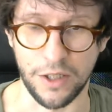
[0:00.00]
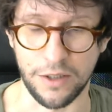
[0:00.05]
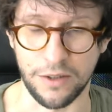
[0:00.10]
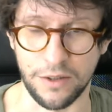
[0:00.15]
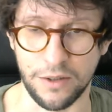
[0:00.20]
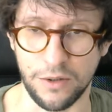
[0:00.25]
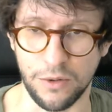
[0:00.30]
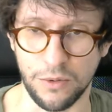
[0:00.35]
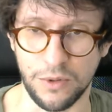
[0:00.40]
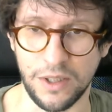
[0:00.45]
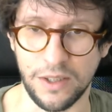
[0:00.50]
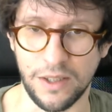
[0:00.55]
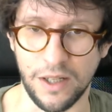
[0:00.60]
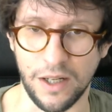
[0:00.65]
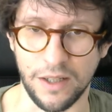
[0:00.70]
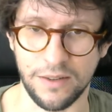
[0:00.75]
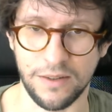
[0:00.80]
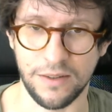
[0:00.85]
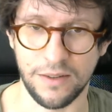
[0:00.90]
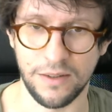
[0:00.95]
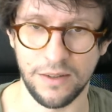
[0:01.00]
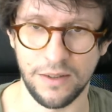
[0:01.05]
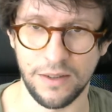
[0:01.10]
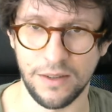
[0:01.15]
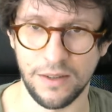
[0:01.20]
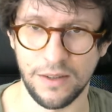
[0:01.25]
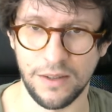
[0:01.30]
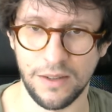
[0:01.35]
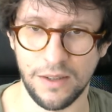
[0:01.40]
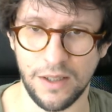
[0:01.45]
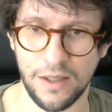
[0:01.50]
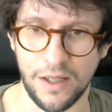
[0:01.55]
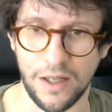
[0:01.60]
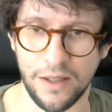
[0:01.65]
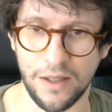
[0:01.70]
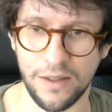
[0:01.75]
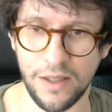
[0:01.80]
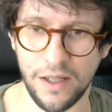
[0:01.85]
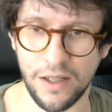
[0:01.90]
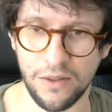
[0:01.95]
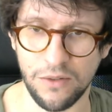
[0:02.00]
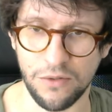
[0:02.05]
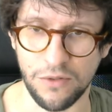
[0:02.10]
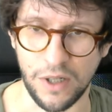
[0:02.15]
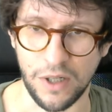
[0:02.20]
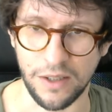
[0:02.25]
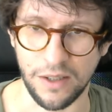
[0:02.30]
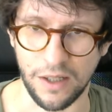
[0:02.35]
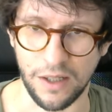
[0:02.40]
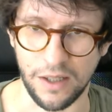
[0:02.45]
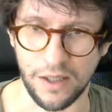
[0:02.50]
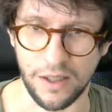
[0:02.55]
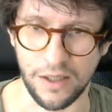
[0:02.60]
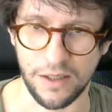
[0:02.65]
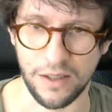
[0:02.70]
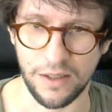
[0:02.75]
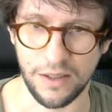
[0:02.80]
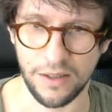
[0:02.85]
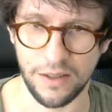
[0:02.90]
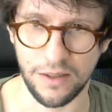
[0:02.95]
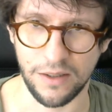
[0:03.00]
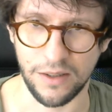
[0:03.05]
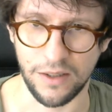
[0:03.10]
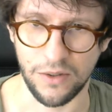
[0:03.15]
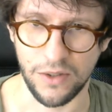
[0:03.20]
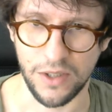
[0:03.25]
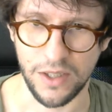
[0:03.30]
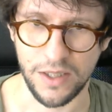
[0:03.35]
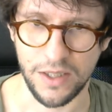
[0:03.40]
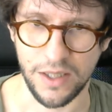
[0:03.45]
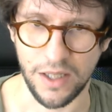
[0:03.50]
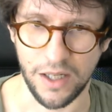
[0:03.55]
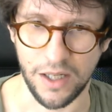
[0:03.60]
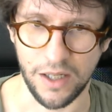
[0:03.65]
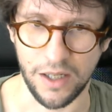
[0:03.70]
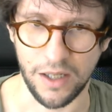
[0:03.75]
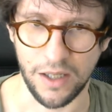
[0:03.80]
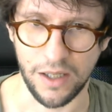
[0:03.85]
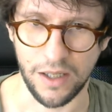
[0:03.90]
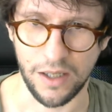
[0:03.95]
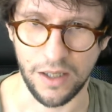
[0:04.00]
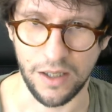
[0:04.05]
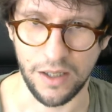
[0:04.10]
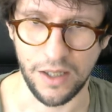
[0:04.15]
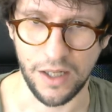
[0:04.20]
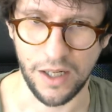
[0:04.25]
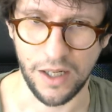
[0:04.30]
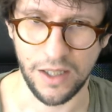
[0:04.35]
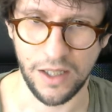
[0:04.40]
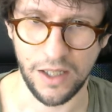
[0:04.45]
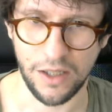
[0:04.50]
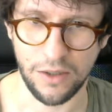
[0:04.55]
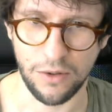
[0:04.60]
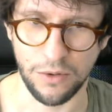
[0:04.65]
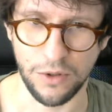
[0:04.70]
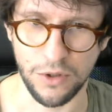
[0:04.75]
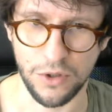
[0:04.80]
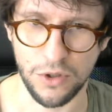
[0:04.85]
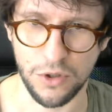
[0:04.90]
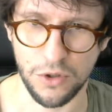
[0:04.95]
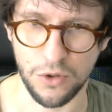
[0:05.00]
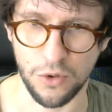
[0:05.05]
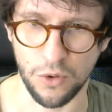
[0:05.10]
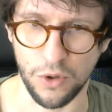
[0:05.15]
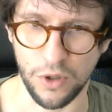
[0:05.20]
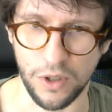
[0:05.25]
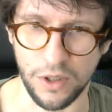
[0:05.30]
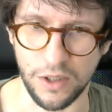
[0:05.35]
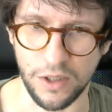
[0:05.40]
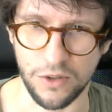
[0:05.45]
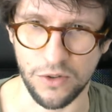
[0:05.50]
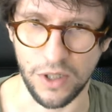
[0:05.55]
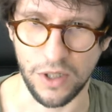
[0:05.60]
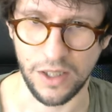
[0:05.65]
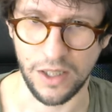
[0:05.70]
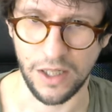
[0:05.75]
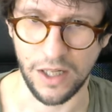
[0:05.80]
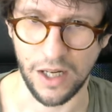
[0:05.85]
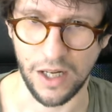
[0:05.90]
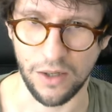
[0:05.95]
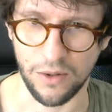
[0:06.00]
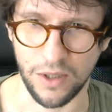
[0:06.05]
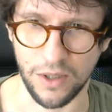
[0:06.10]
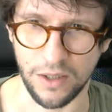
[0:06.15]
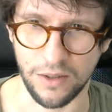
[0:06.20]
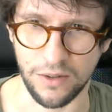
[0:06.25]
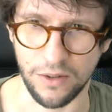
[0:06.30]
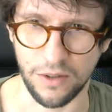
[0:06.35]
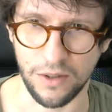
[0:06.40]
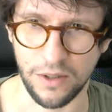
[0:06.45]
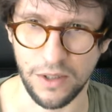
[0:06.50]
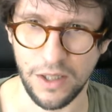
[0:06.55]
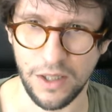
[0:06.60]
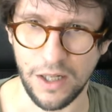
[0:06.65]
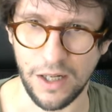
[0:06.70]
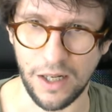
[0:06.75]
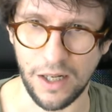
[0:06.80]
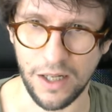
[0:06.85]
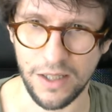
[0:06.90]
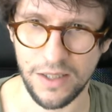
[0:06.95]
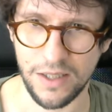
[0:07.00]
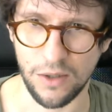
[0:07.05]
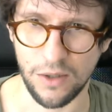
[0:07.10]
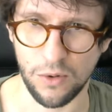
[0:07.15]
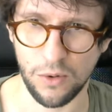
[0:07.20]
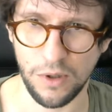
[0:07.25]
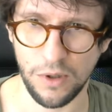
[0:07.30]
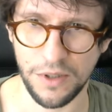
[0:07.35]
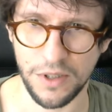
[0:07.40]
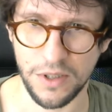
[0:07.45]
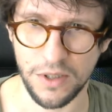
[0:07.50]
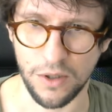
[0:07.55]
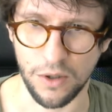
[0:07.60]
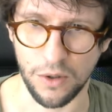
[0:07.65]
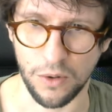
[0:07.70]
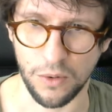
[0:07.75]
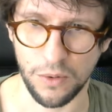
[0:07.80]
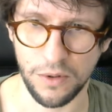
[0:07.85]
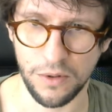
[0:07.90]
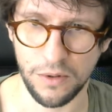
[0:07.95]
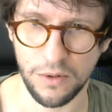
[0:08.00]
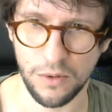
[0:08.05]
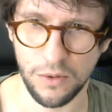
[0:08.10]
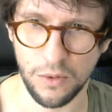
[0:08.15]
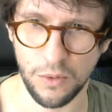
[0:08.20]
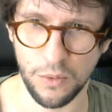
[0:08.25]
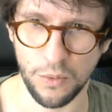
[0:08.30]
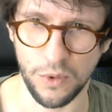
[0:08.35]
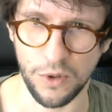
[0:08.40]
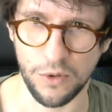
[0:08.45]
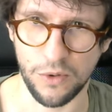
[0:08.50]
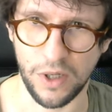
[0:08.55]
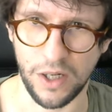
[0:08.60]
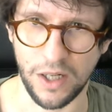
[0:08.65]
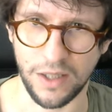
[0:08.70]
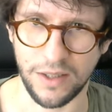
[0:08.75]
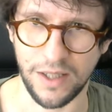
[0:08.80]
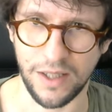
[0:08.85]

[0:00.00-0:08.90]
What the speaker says: you did that. And then finally, there is a line here to destroy the tracking allocator. And like I said, all this code will run at the